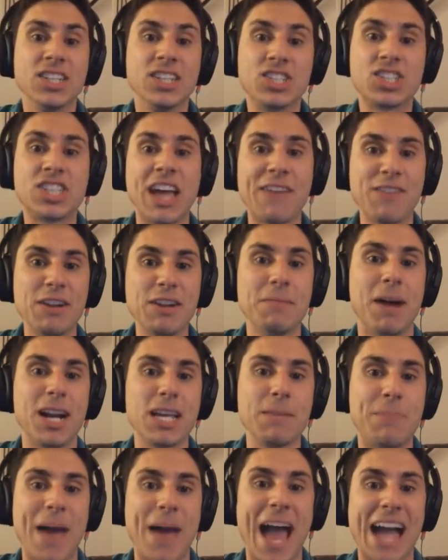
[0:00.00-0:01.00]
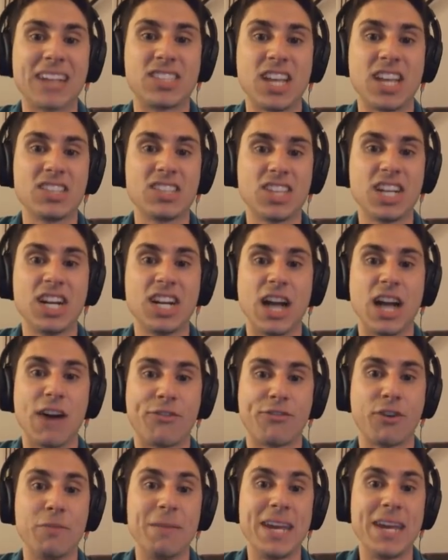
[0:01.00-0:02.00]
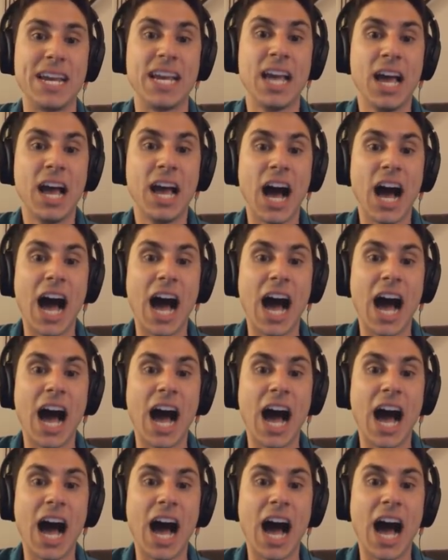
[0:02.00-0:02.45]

Seven money bags isn't enough for me.